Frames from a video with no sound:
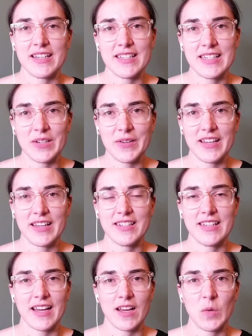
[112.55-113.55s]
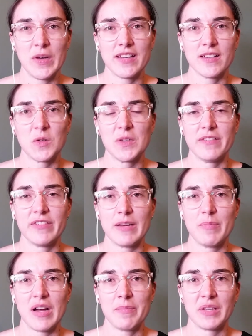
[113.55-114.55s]
Kateri Tekakwitha, who's a very
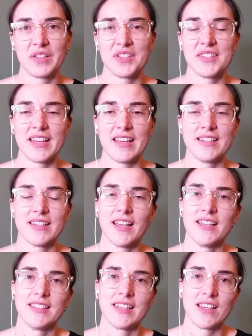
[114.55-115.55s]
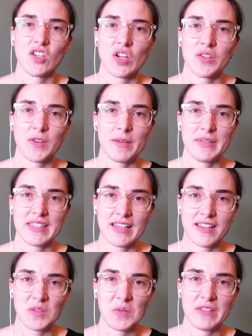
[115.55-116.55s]
popular saint, and St. Andre
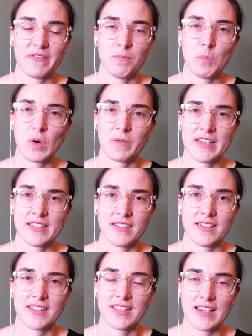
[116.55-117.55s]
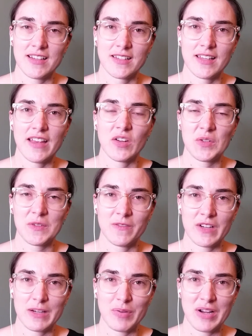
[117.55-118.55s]
Bessette, who's a more recent saint and also
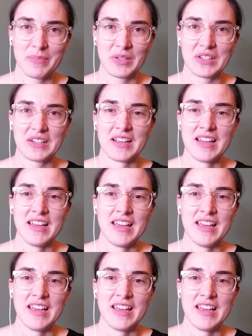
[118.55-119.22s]
very popular.